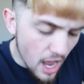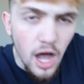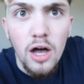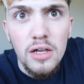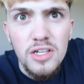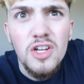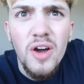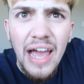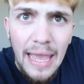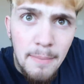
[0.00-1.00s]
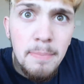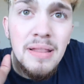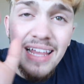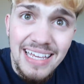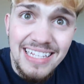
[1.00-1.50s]
Uh, you know what?
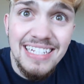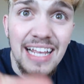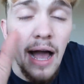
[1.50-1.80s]
Play this.